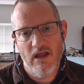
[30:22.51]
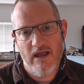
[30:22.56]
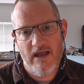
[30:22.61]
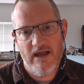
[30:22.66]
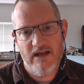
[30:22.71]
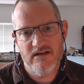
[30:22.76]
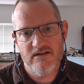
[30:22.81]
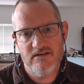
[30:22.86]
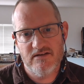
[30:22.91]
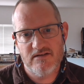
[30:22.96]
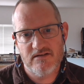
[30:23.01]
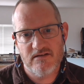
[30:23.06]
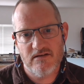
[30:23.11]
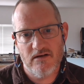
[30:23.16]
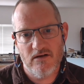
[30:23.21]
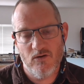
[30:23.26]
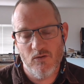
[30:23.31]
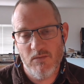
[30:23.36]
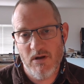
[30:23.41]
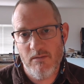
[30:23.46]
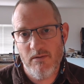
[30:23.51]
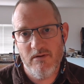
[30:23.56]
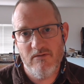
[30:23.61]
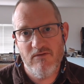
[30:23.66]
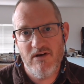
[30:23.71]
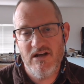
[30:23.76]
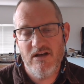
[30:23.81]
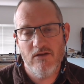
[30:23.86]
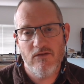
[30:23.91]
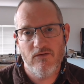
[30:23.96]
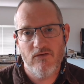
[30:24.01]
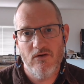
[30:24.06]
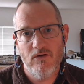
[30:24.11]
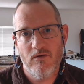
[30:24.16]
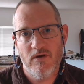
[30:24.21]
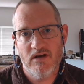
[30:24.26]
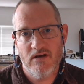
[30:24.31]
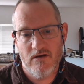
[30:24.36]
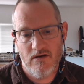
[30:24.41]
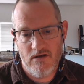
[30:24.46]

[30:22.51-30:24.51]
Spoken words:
or maybe reading through